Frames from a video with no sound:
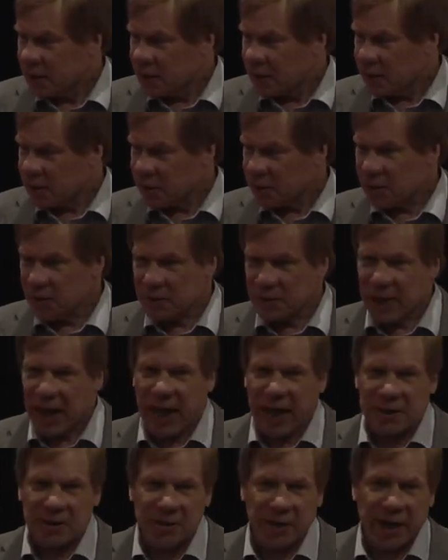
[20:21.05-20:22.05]
And so their
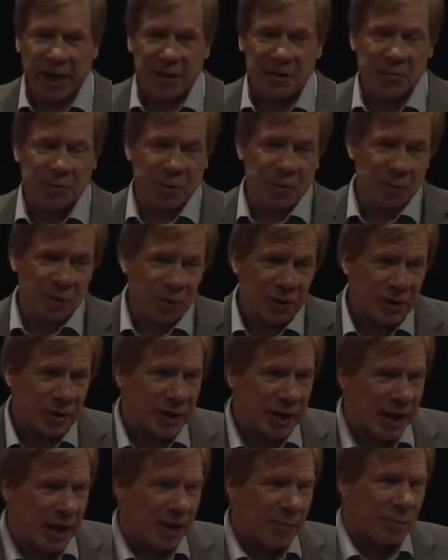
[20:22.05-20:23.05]
doctor has to be willing,
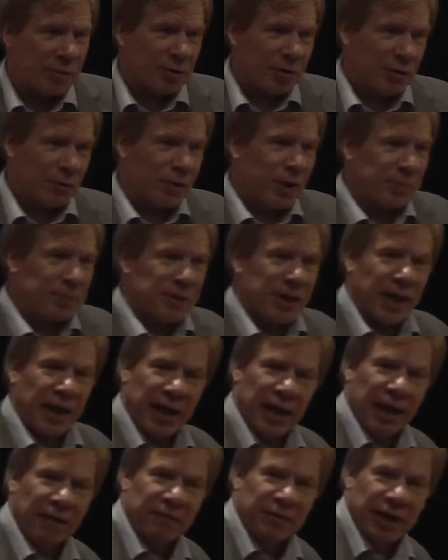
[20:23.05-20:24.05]
able, and equipped to
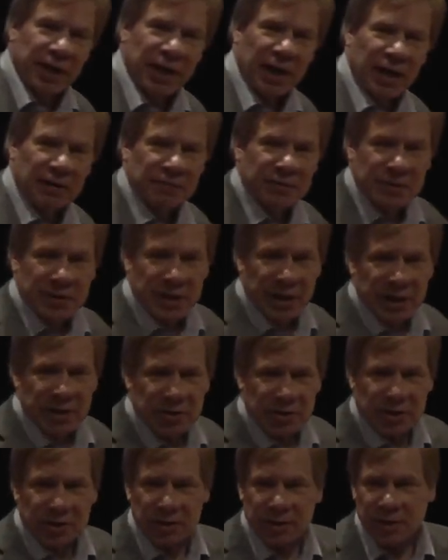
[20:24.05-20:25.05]
have that
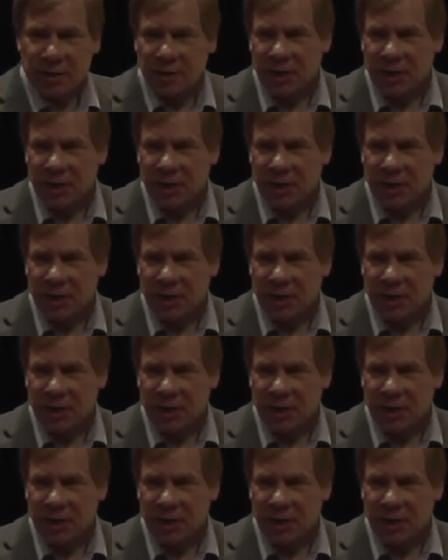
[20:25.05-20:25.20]
conversation.